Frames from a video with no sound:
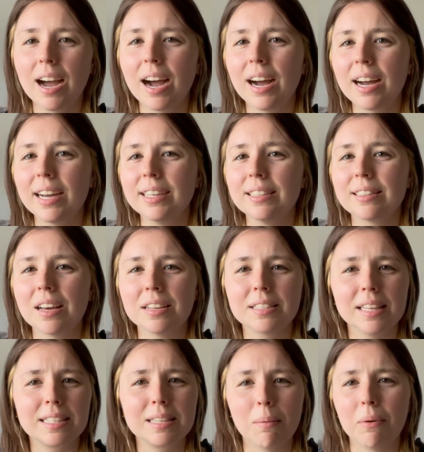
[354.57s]
I thought
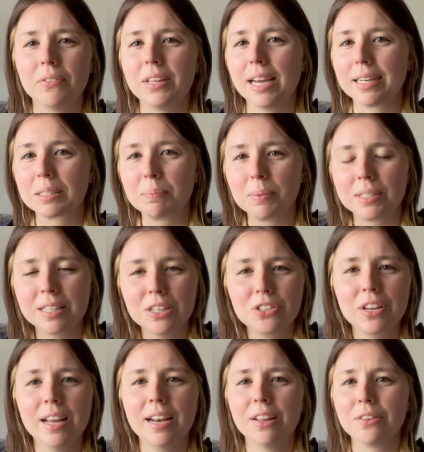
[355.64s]
like some of the
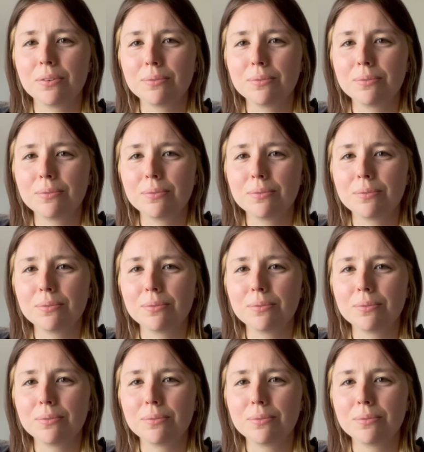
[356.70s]
exposition and